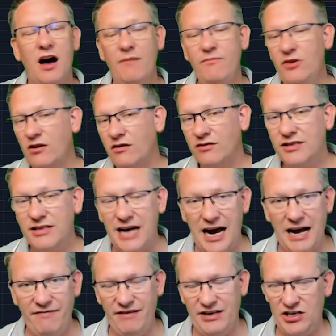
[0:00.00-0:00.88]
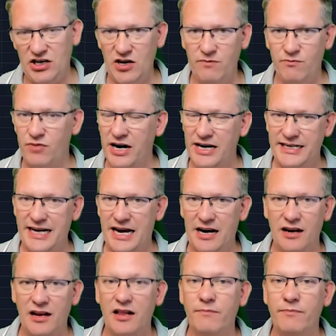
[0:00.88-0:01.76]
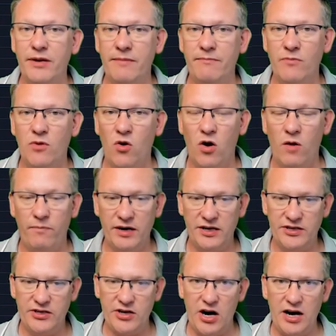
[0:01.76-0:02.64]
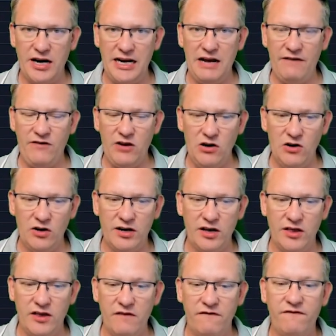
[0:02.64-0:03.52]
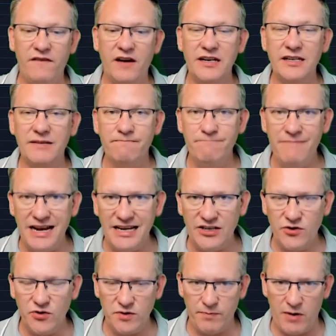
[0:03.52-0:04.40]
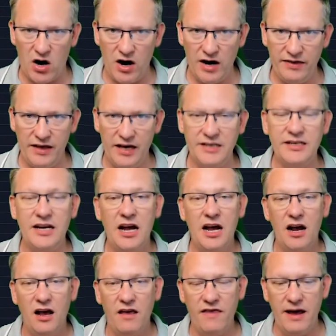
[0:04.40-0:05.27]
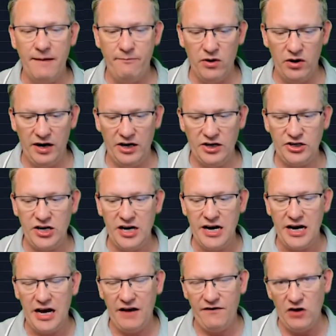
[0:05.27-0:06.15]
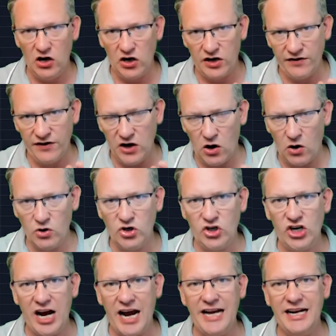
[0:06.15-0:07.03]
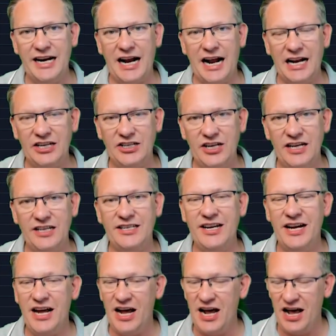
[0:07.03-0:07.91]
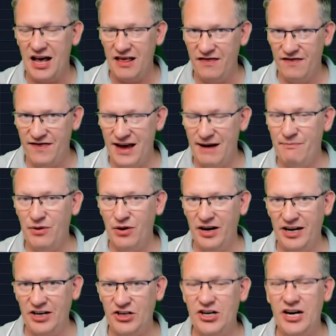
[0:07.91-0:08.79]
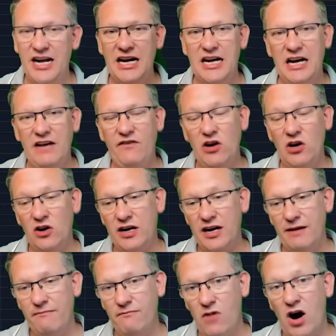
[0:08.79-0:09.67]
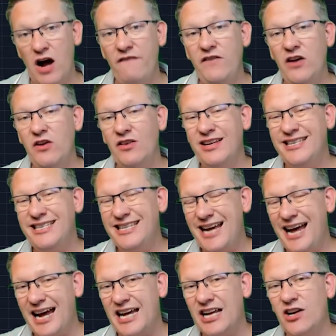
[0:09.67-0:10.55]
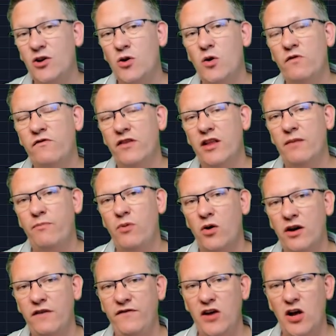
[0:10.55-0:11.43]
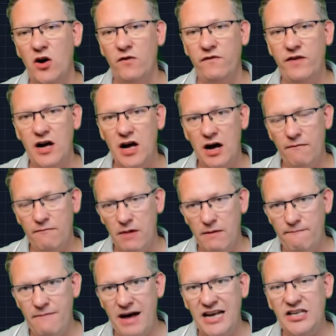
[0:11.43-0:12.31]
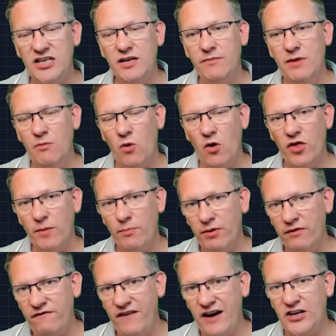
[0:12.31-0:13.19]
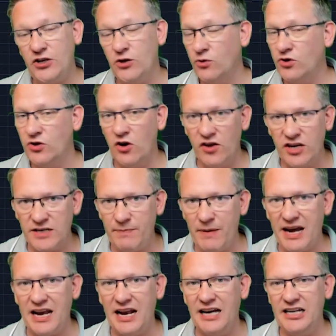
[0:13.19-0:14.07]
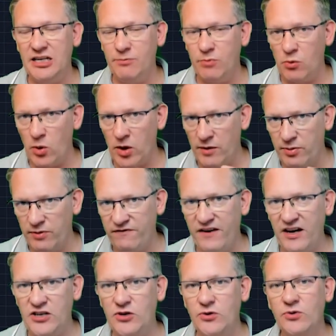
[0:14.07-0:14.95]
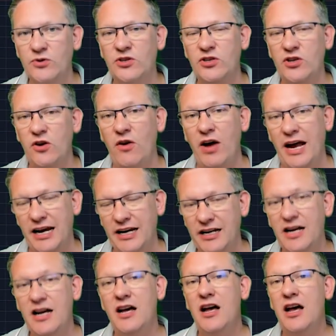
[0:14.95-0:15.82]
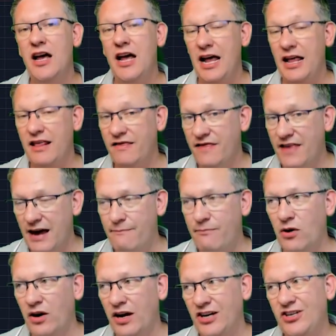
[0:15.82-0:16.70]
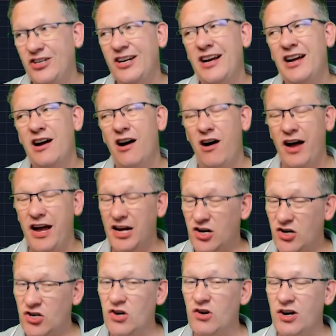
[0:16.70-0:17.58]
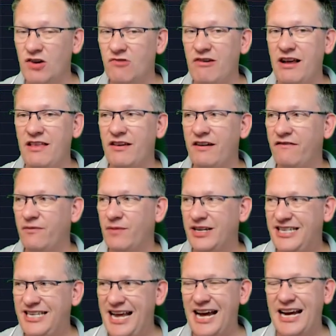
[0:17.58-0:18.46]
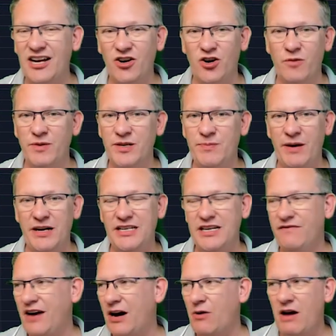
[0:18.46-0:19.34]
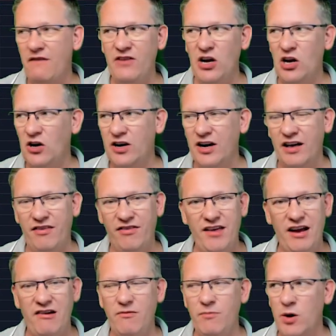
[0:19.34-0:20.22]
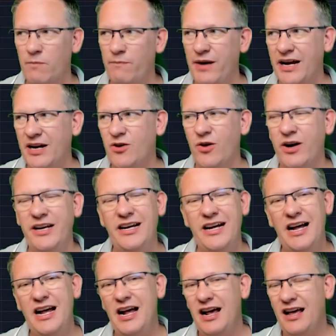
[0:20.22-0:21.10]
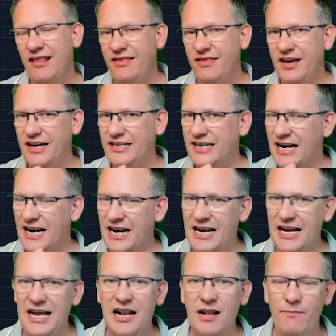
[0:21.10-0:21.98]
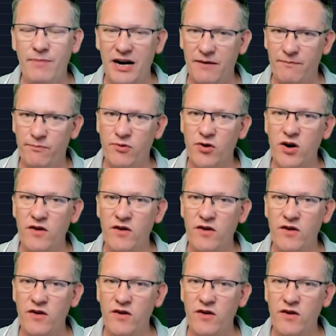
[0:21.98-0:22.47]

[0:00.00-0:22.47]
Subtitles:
I'm not saying this couldn't break down a little bit more, but certainly if you look at the fundamentals behind this, they're bullish. If you look at the on-chain analysis, they're bullish. If you look at my view, the technical from the point of view of momentum and what the professionals, not the speculators, but what the professionals are doing, they're bullish. I do agree that from a technical perspective, however you look at Ethereum or Bitcoin, there's a little bit of